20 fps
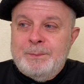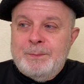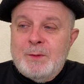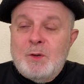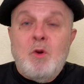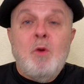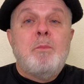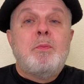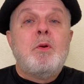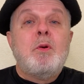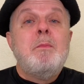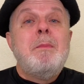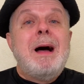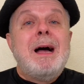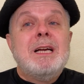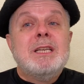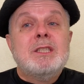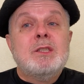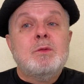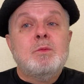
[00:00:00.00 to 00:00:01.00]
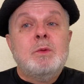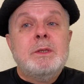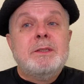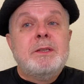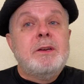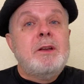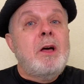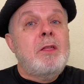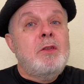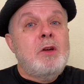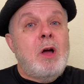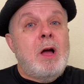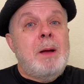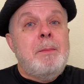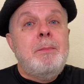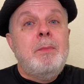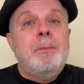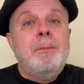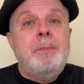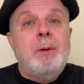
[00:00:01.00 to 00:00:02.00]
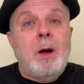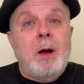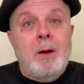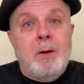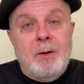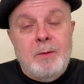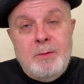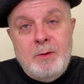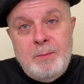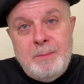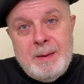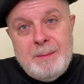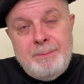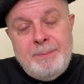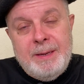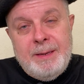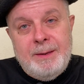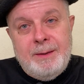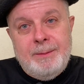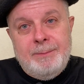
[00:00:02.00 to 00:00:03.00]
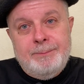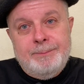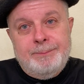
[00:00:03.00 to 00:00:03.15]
compromise with another um, uh, human being.